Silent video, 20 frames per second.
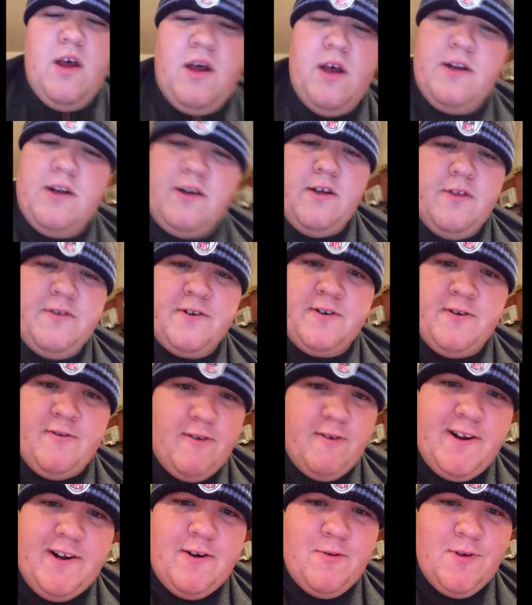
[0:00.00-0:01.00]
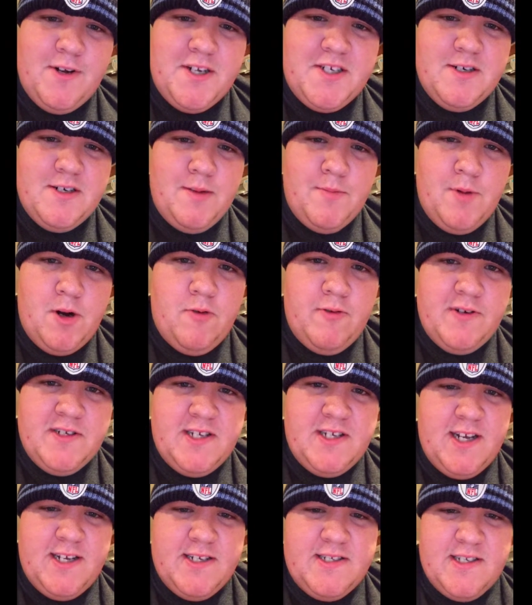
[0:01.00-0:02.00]
Another great question I'm always
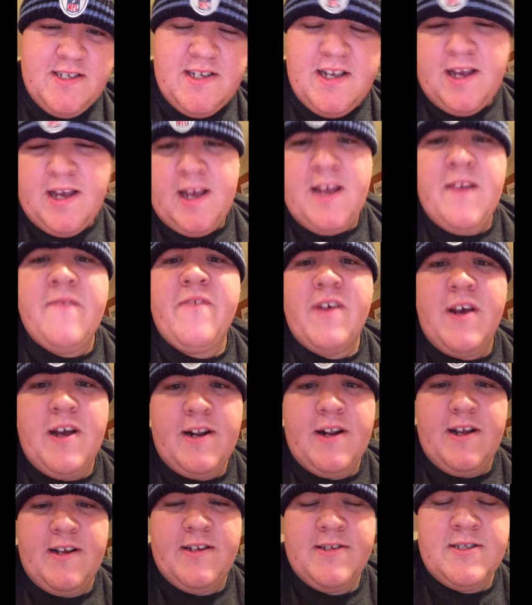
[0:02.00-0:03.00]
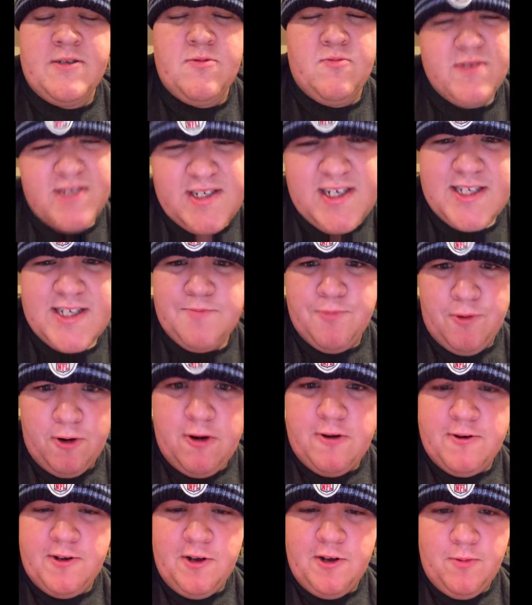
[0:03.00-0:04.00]
asked is, "Hey, fat ass, what size
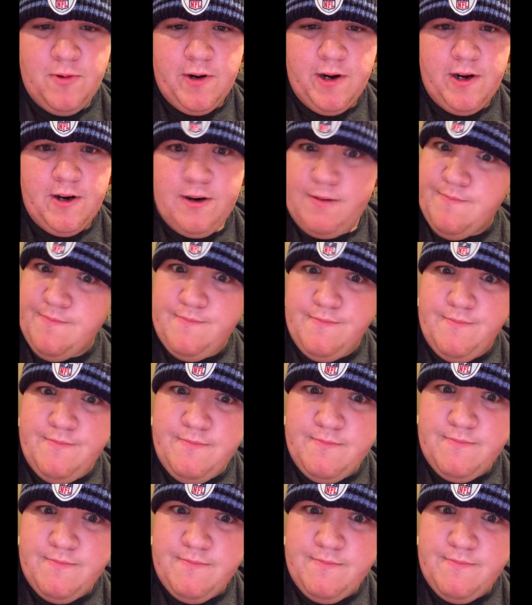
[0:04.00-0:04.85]
bra do you wear?" Hmm.